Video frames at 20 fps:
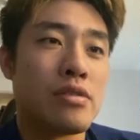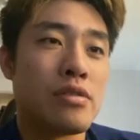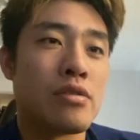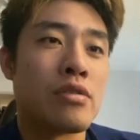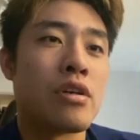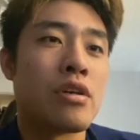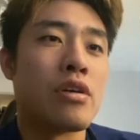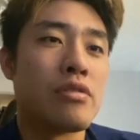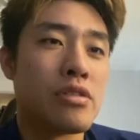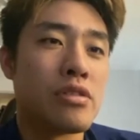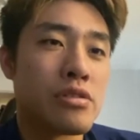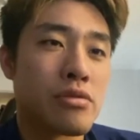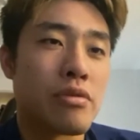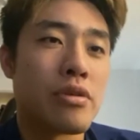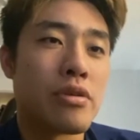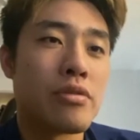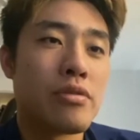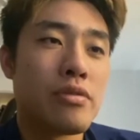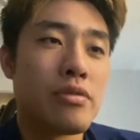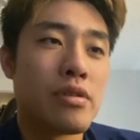going
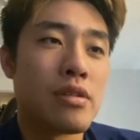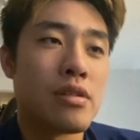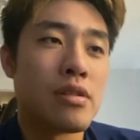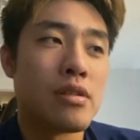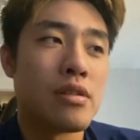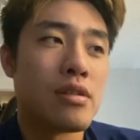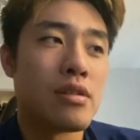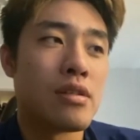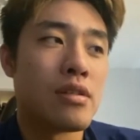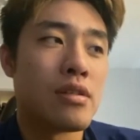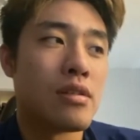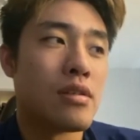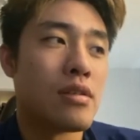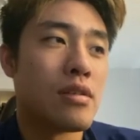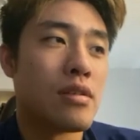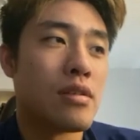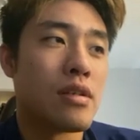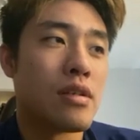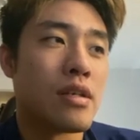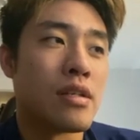through,
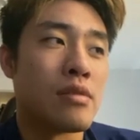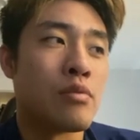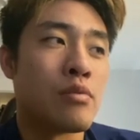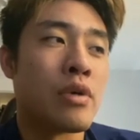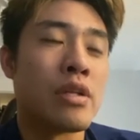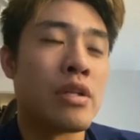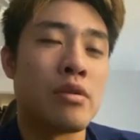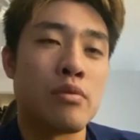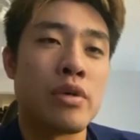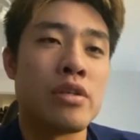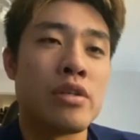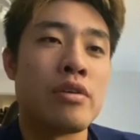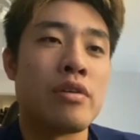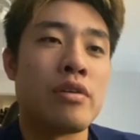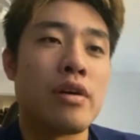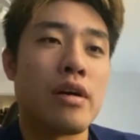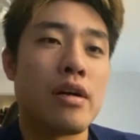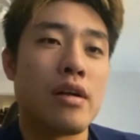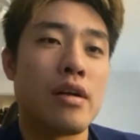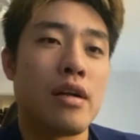and when you
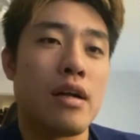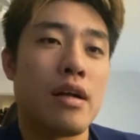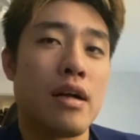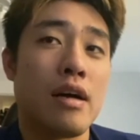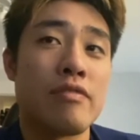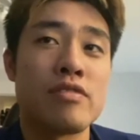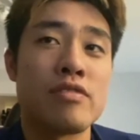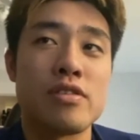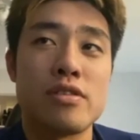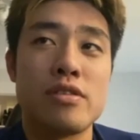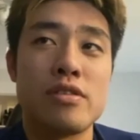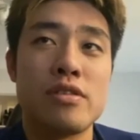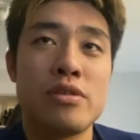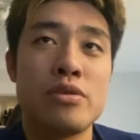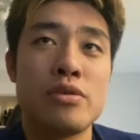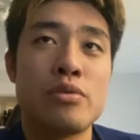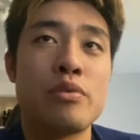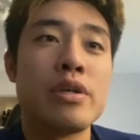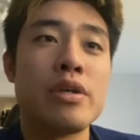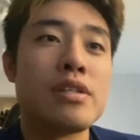after
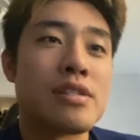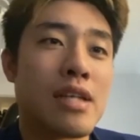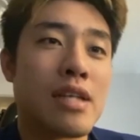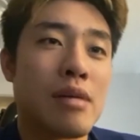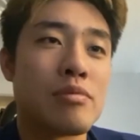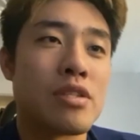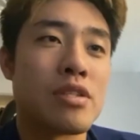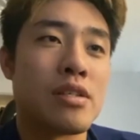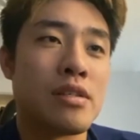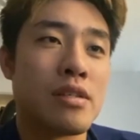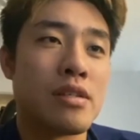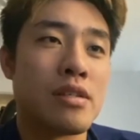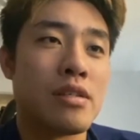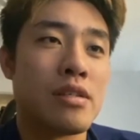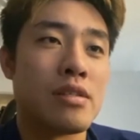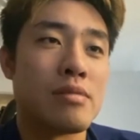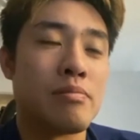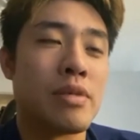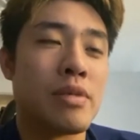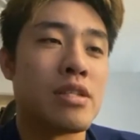you win something,
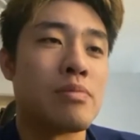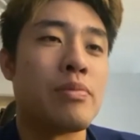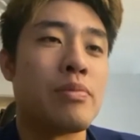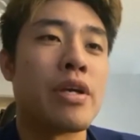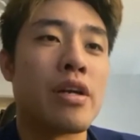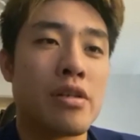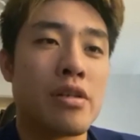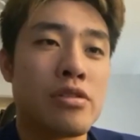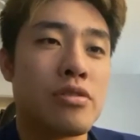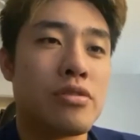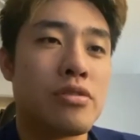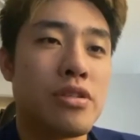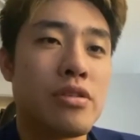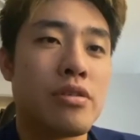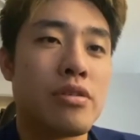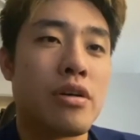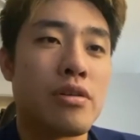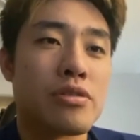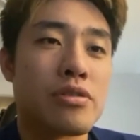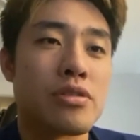it means bigger to
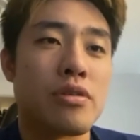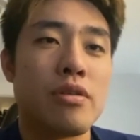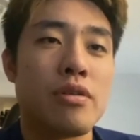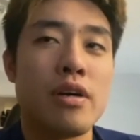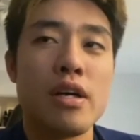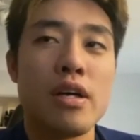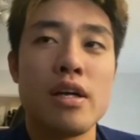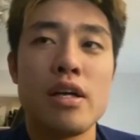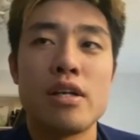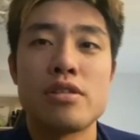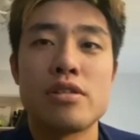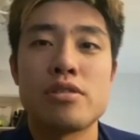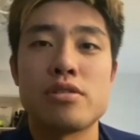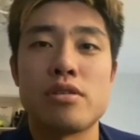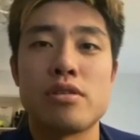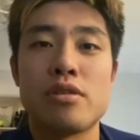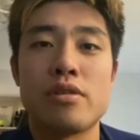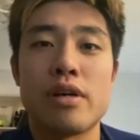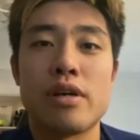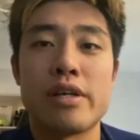you also.
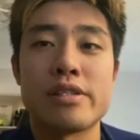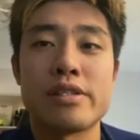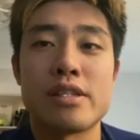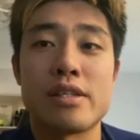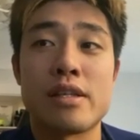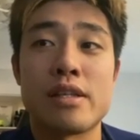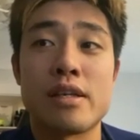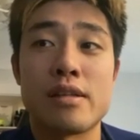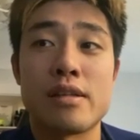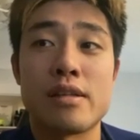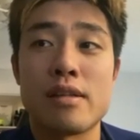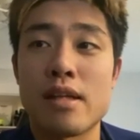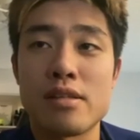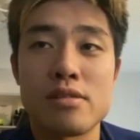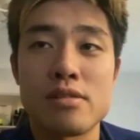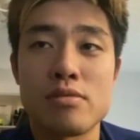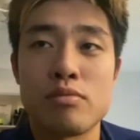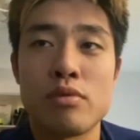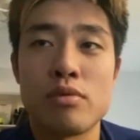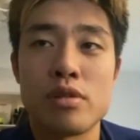So I think
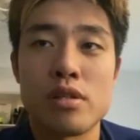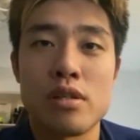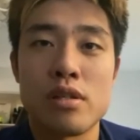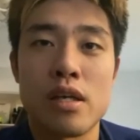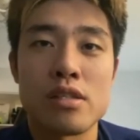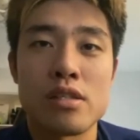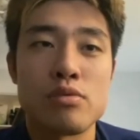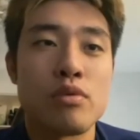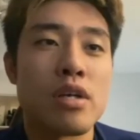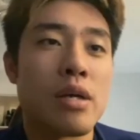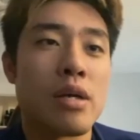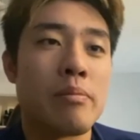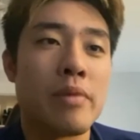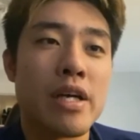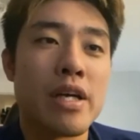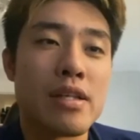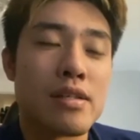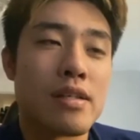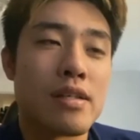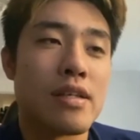that's what I
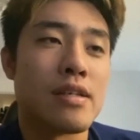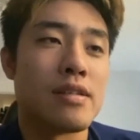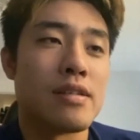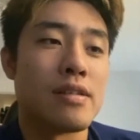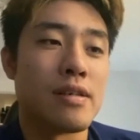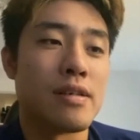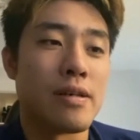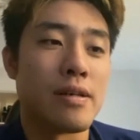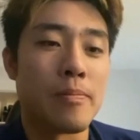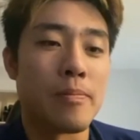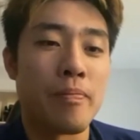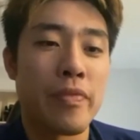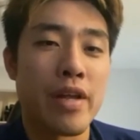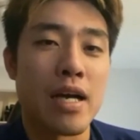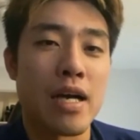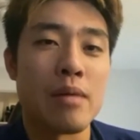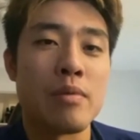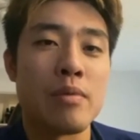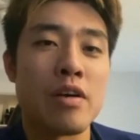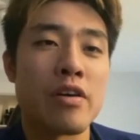meant, and
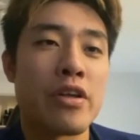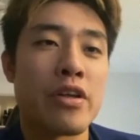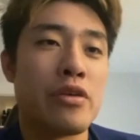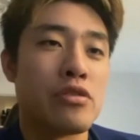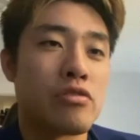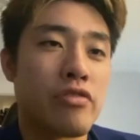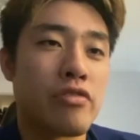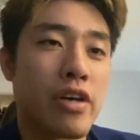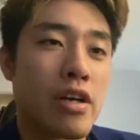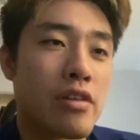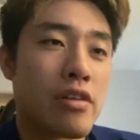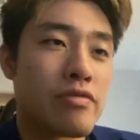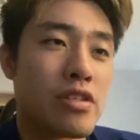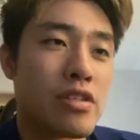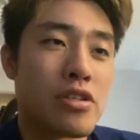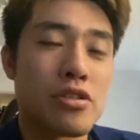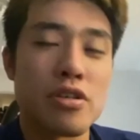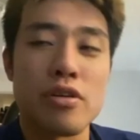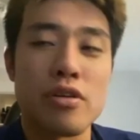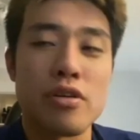I'm a huge fan of the
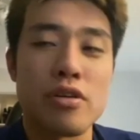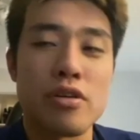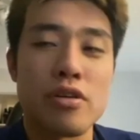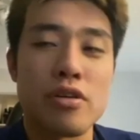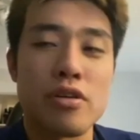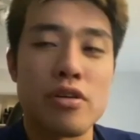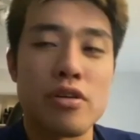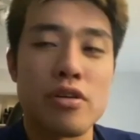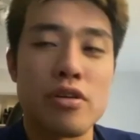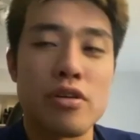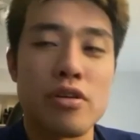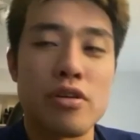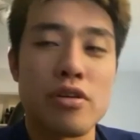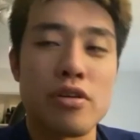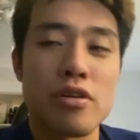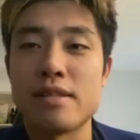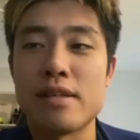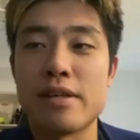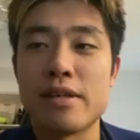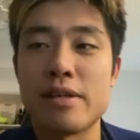show. And